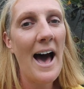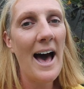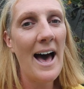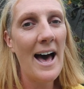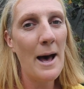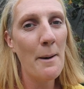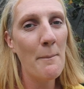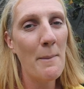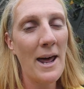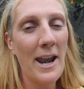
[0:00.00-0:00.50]

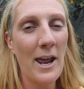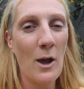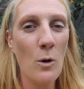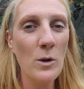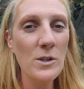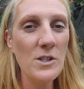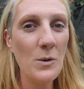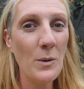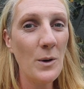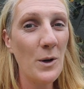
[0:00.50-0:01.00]
And I
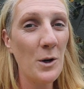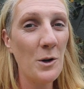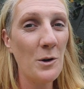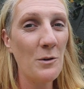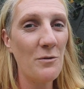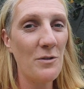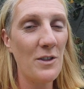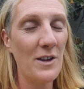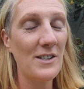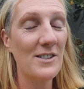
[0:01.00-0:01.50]
also heard
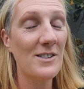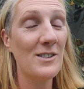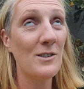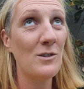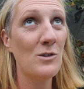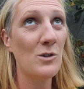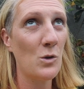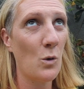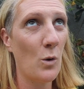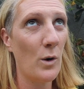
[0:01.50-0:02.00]
of this
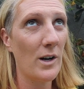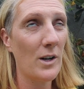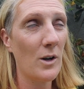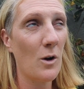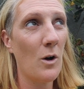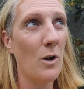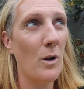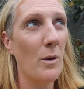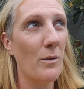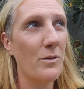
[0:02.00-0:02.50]
store
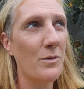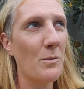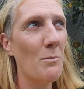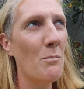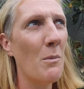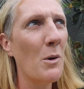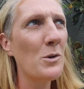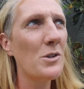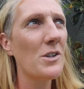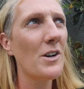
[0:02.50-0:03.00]
called
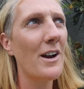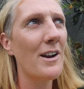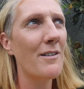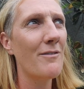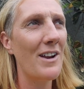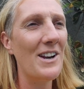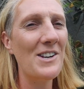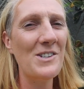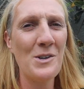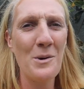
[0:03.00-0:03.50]
Motor
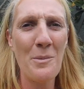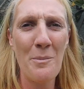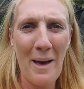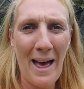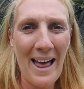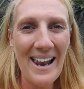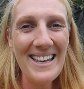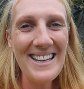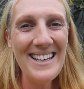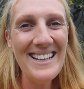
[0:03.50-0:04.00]
Adventure
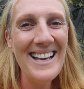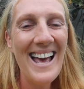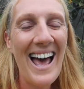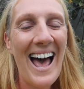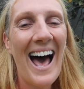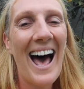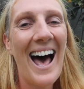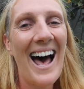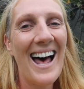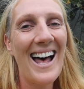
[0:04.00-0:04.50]
Bali,
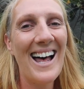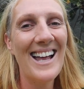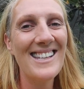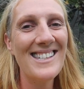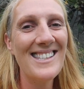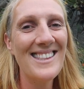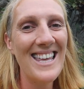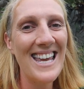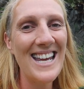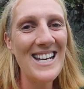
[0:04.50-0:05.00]

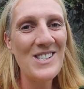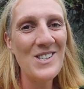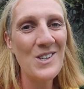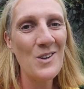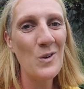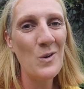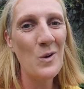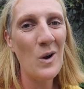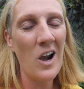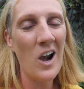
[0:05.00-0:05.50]
and they
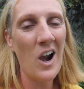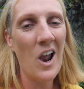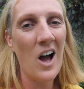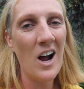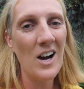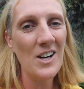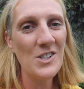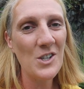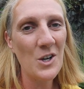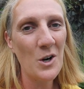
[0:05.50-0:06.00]
do
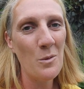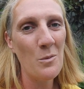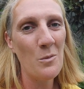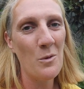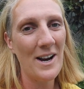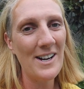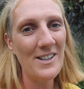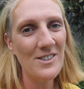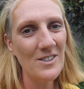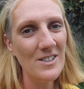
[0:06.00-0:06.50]
long-term
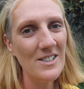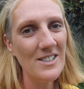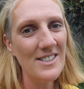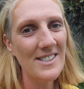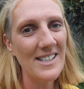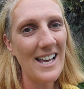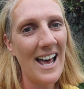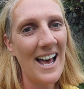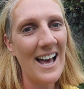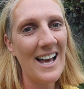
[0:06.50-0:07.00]

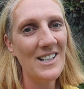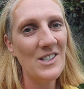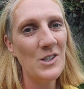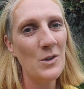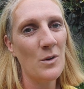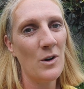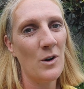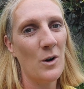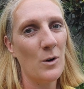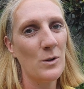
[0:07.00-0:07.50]
rentals, and
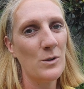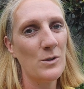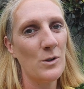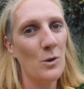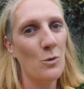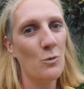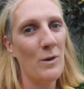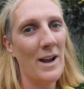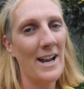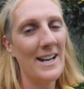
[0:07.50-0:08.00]
you can
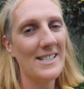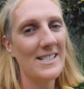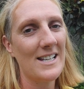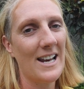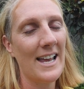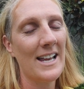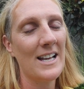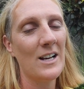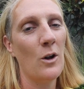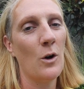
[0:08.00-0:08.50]
also rent
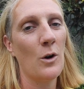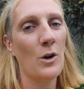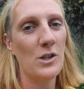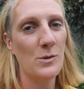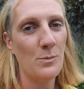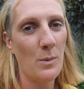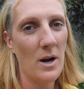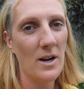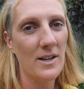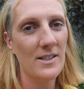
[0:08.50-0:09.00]
like
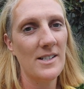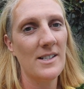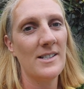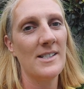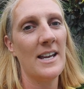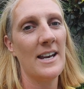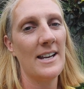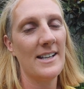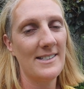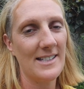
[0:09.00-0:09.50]
luggage
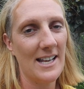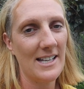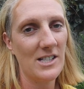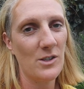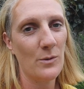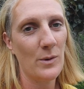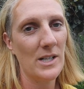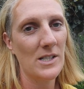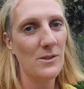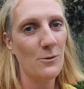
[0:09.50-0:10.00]
boxes and
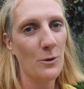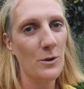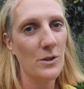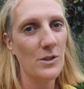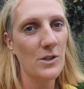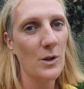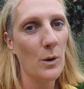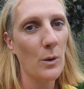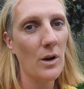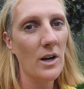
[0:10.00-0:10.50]
accessories for
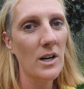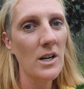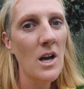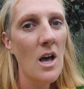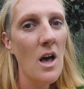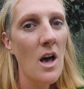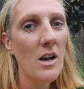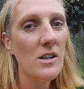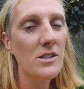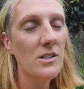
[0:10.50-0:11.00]
the scooter.
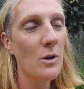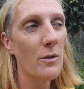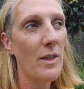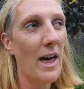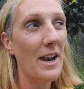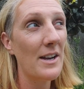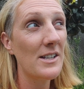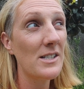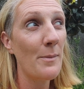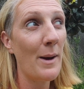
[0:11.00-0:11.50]
So
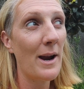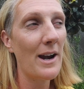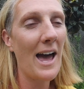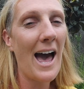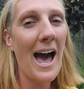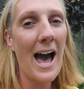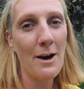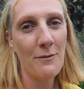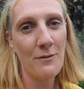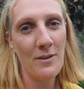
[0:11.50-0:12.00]
that is about
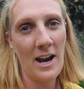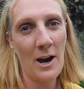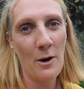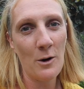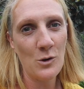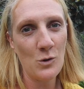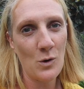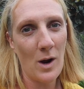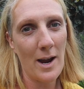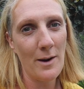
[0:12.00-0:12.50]
a half an
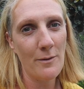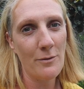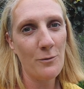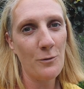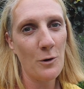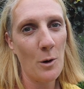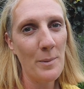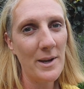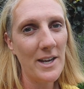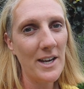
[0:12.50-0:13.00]
hour drive
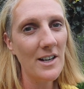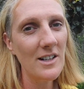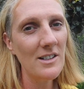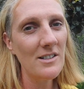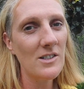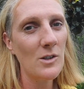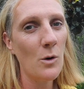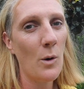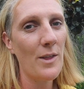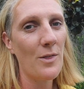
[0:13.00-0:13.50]
from here.
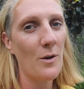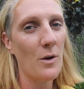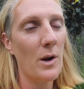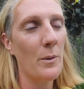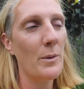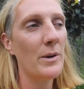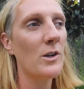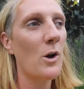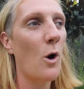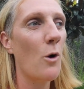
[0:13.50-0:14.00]
So I thought
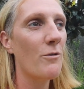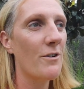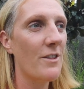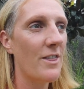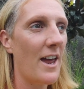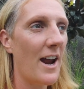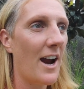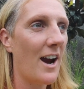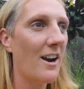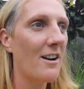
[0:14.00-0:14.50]
I would go over
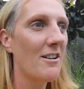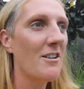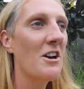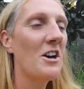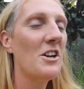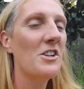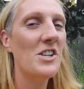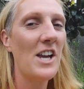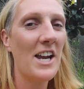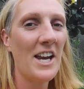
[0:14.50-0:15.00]
there,
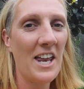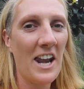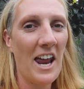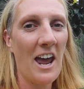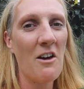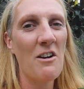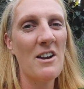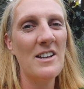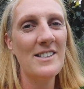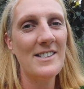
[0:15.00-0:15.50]
check it
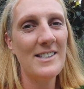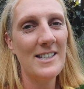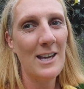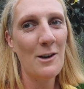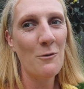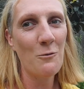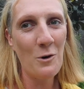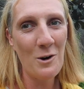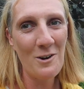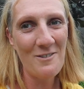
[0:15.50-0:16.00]
out, and
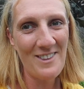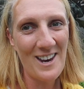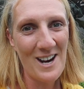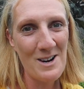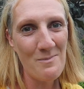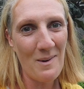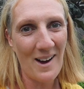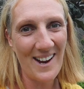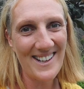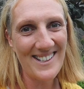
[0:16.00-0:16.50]
see if one of
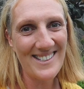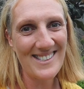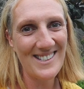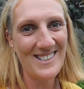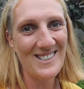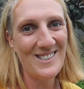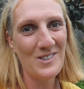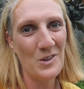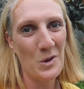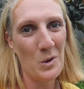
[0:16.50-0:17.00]
their bikes
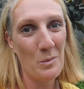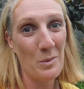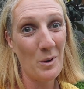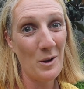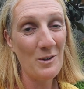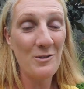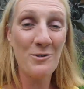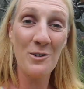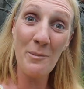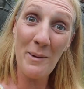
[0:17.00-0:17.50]
is
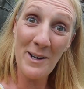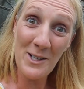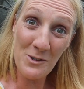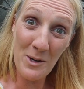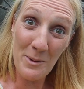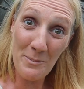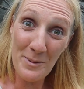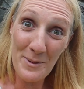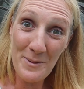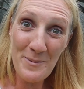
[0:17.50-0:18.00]
suitable for my
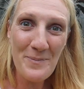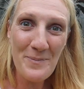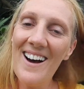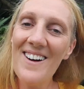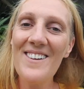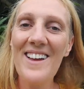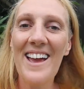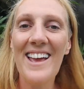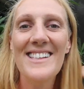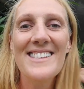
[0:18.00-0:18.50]
trip.
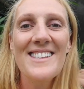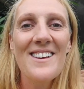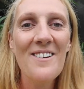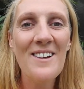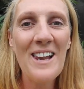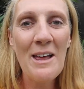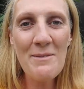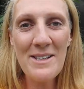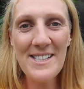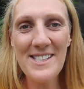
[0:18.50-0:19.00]
Okay,
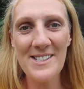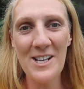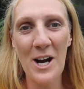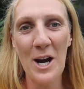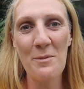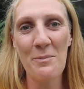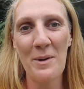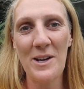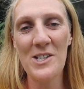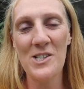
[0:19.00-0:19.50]
so let me
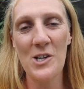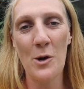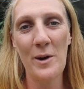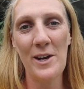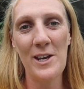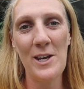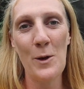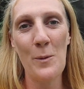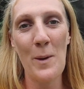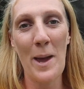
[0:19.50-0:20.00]
start by
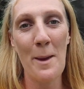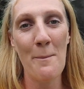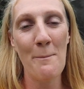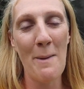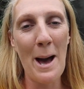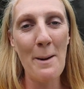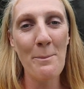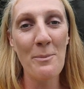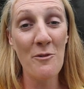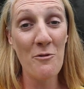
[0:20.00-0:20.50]
showing you a
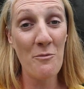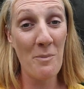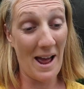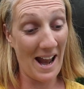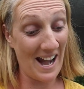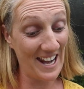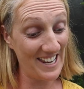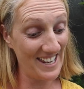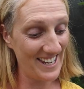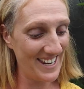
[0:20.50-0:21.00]
map of
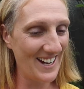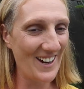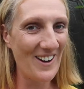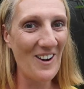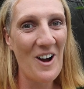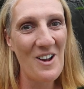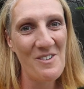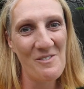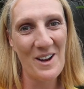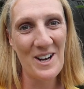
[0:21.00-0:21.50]
Bali
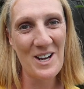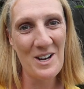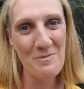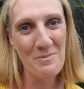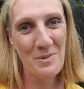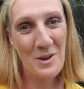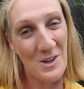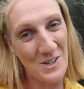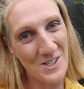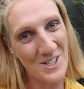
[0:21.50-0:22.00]
here on my
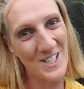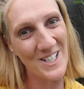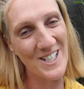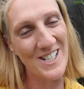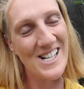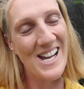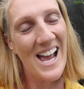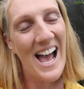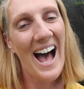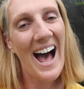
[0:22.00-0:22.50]

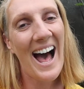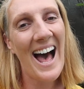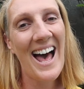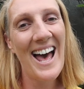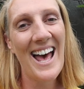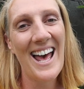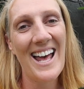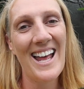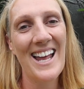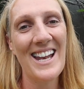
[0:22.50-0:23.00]
computer
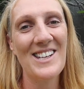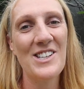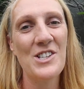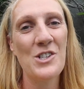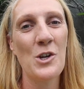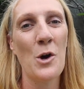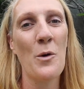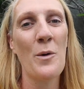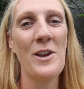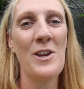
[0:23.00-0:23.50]
and
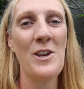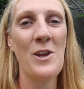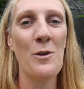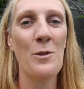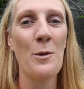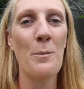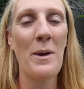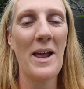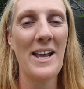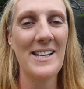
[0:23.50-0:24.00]
showing
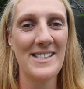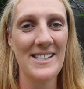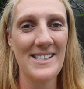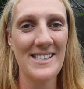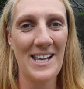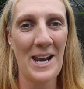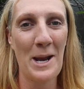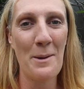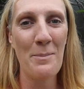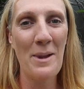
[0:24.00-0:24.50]
you the
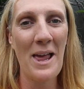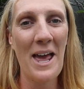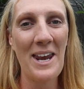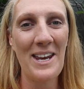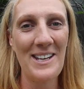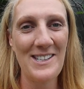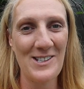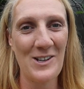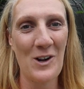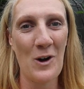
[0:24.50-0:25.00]
places that I'm
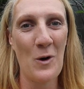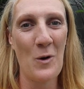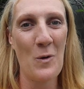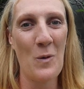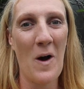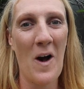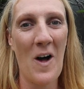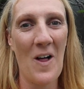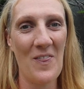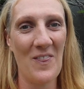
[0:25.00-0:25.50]
planning to
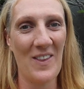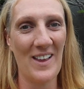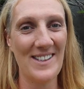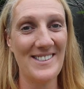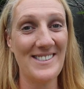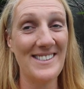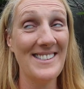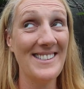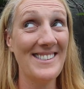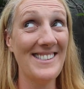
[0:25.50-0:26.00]
go on
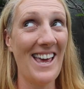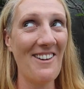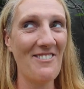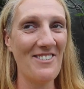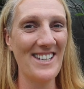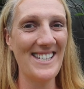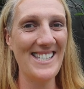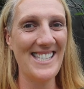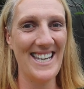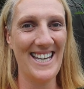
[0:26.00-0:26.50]
this
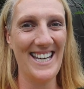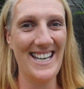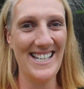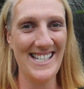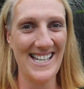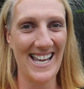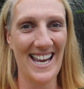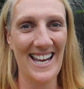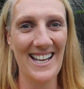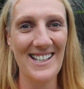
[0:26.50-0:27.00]

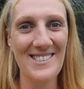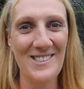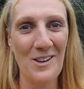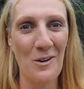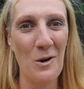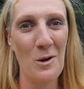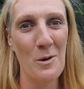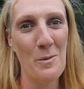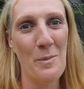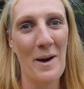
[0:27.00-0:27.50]
17-day
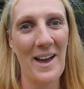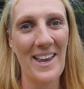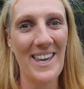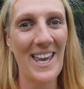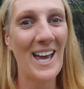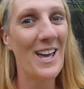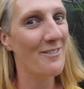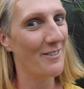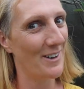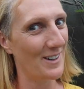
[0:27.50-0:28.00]
solo
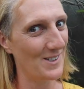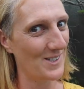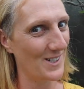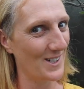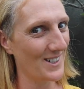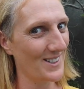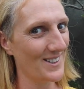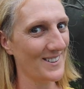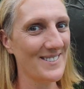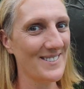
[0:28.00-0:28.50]
bike adventure.